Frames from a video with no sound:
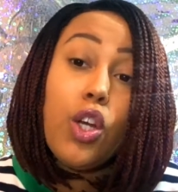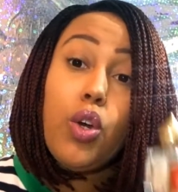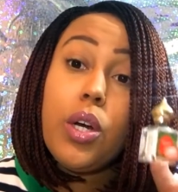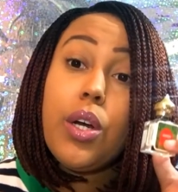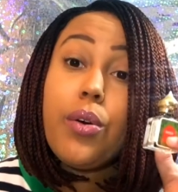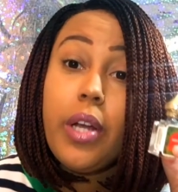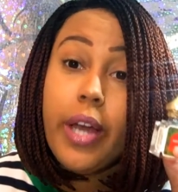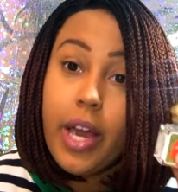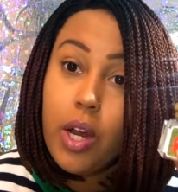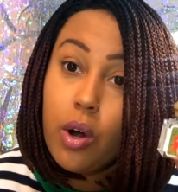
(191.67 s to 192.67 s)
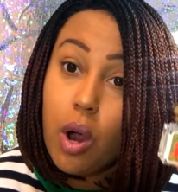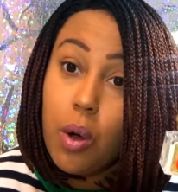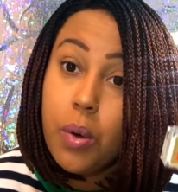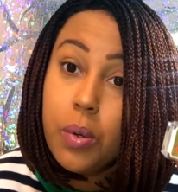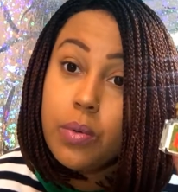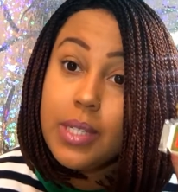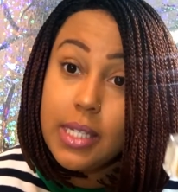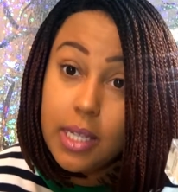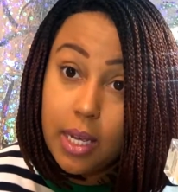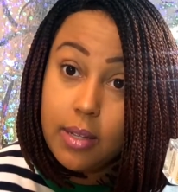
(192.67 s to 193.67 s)
you can create your own
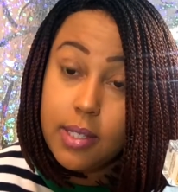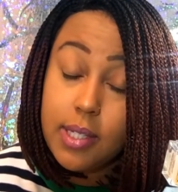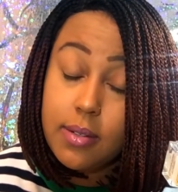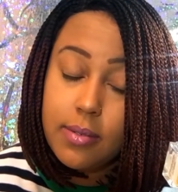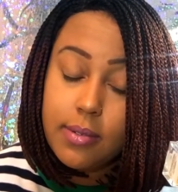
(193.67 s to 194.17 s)
scent.